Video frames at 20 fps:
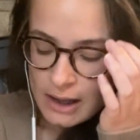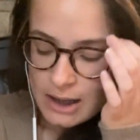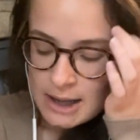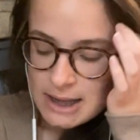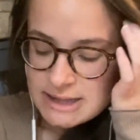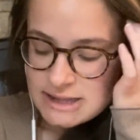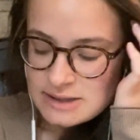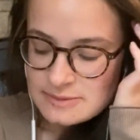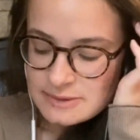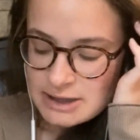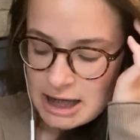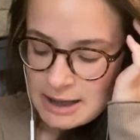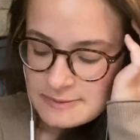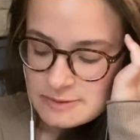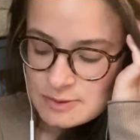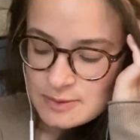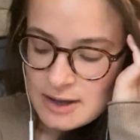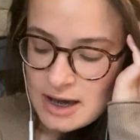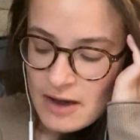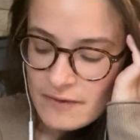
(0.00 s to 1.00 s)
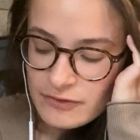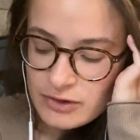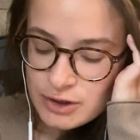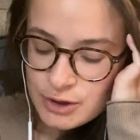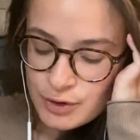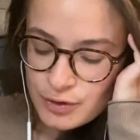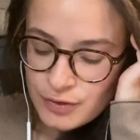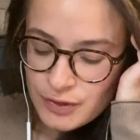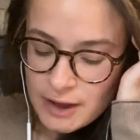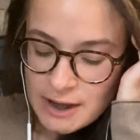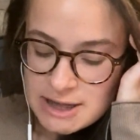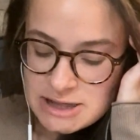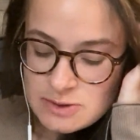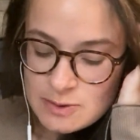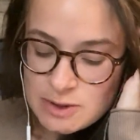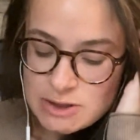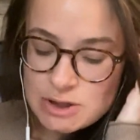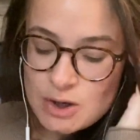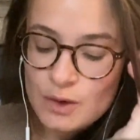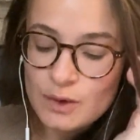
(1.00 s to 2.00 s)
Sometimes we have to do things
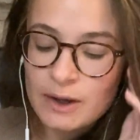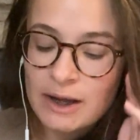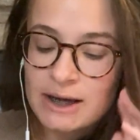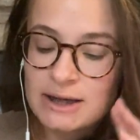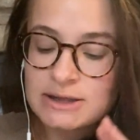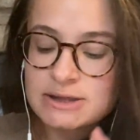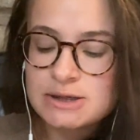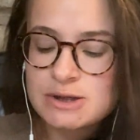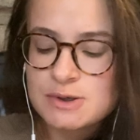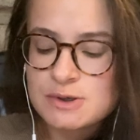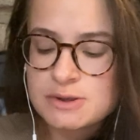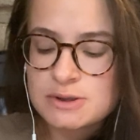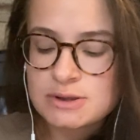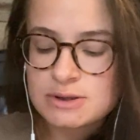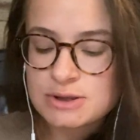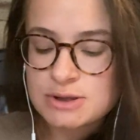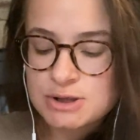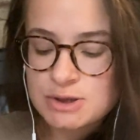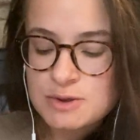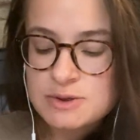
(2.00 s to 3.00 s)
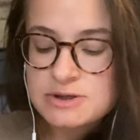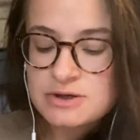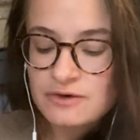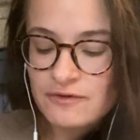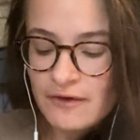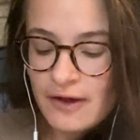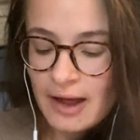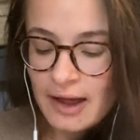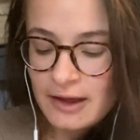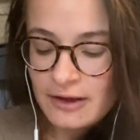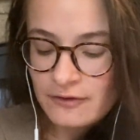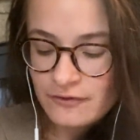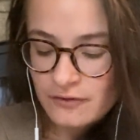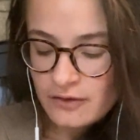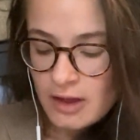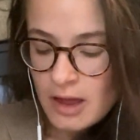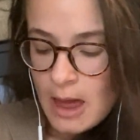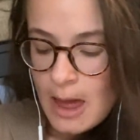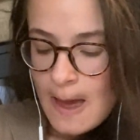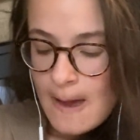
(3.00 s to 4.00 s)
we don't like to survive,
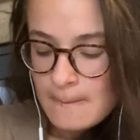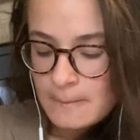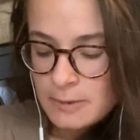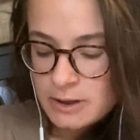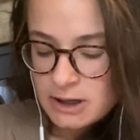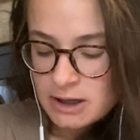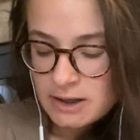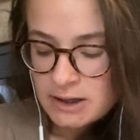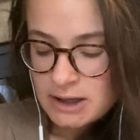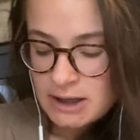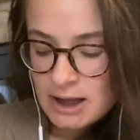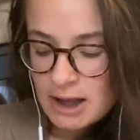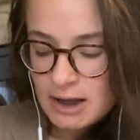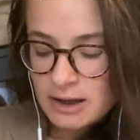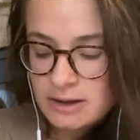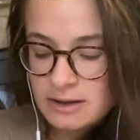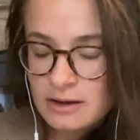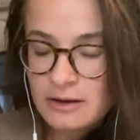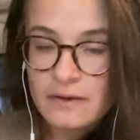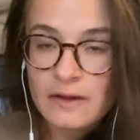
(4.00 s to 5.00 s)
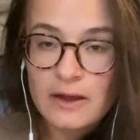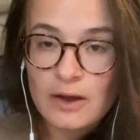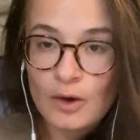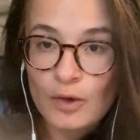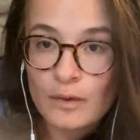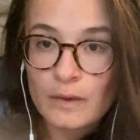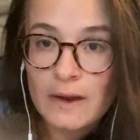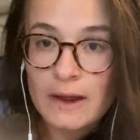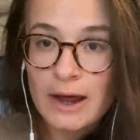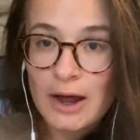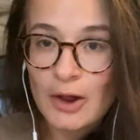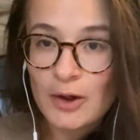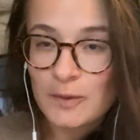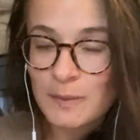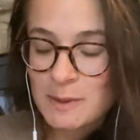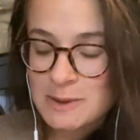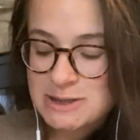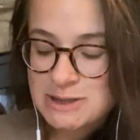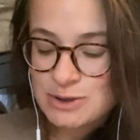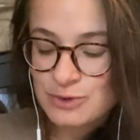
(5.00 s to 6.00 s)
but in the end, they only
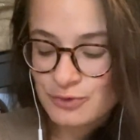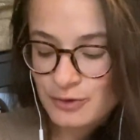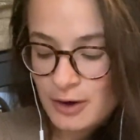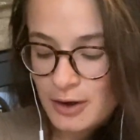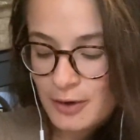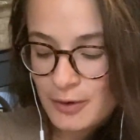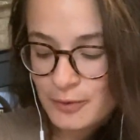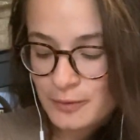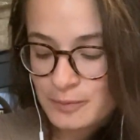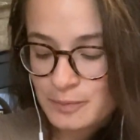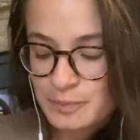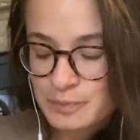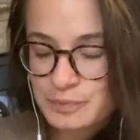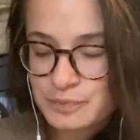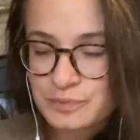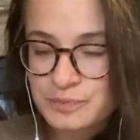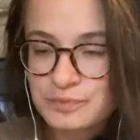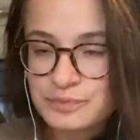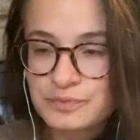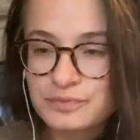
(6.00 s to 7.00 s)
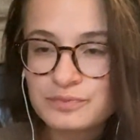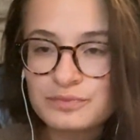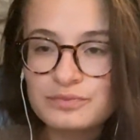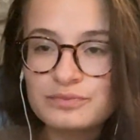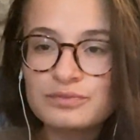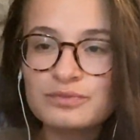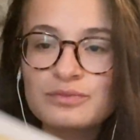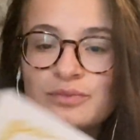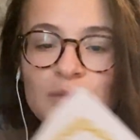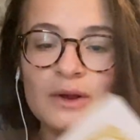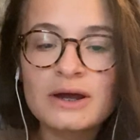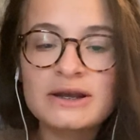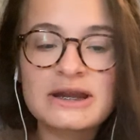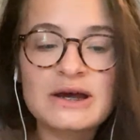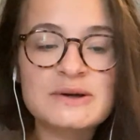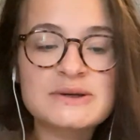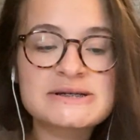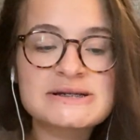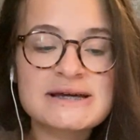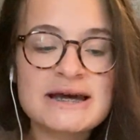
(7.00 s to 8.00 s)
help us grow.
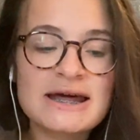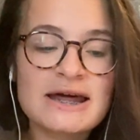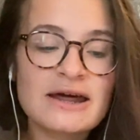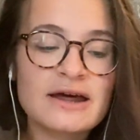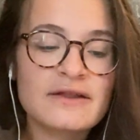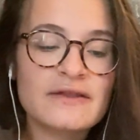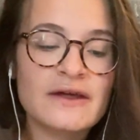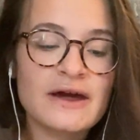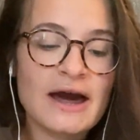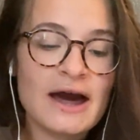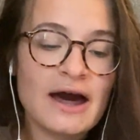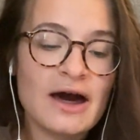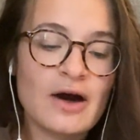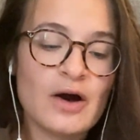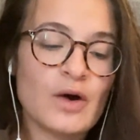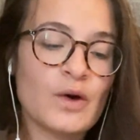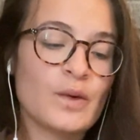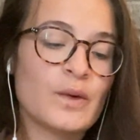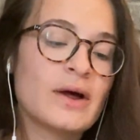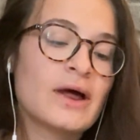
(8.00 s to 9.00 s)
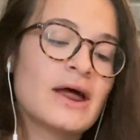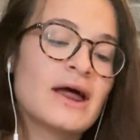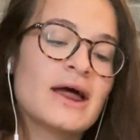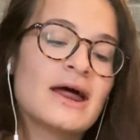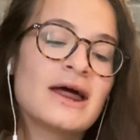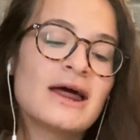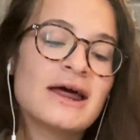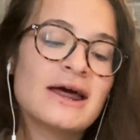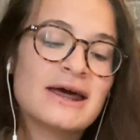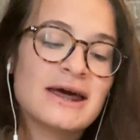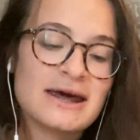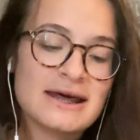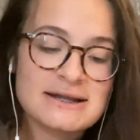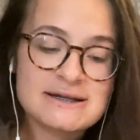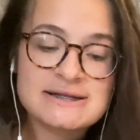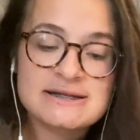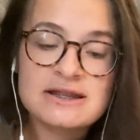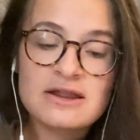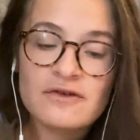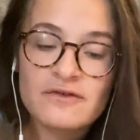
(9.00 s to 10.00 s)
Now take the cow
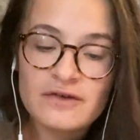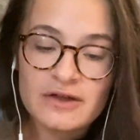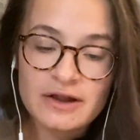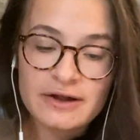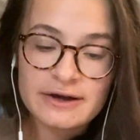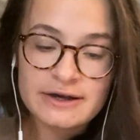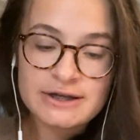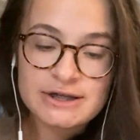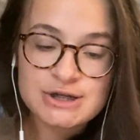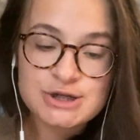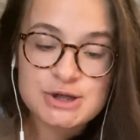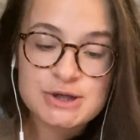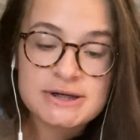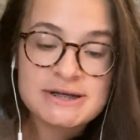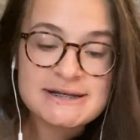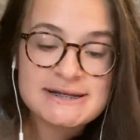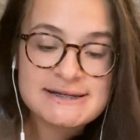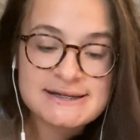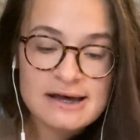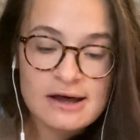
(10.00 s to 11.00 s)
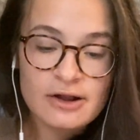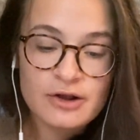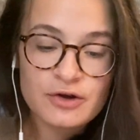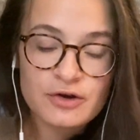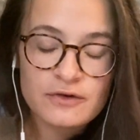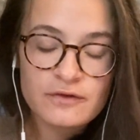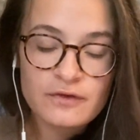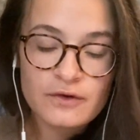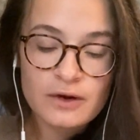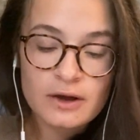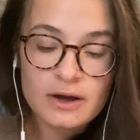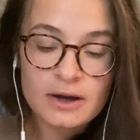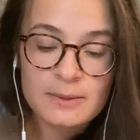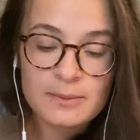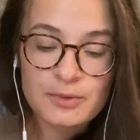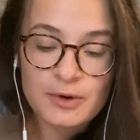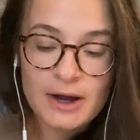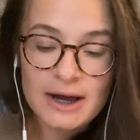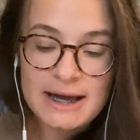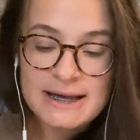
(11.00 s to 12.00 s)
into the village, sell her for a good
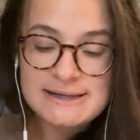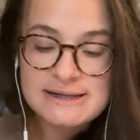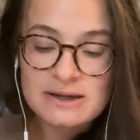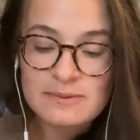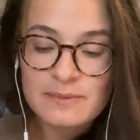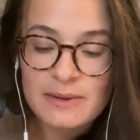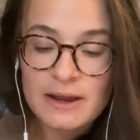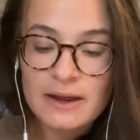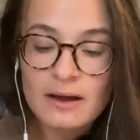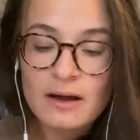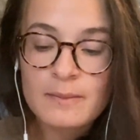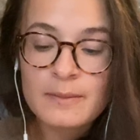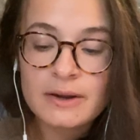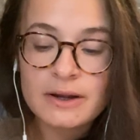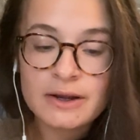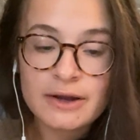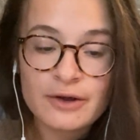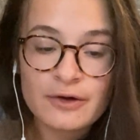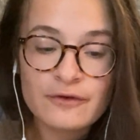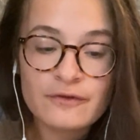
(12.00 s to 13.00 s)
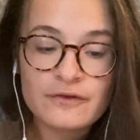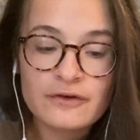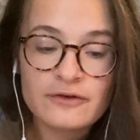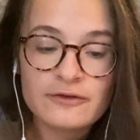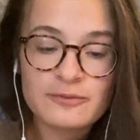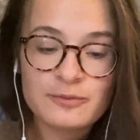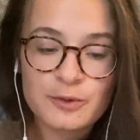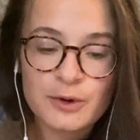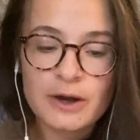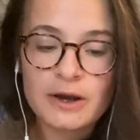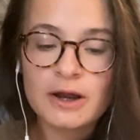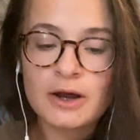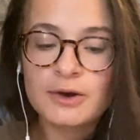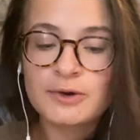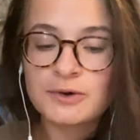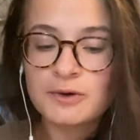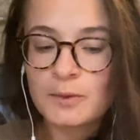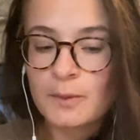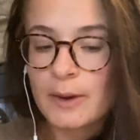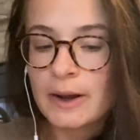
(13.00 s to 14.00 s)
price, and pick up a loaf of bread on
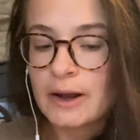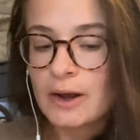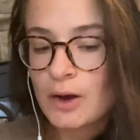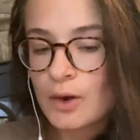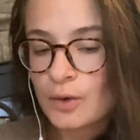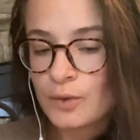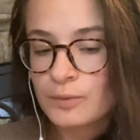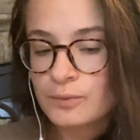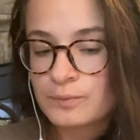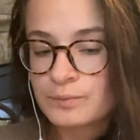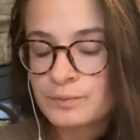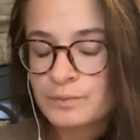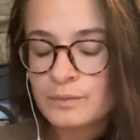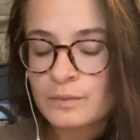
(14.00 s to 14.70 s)
your way home."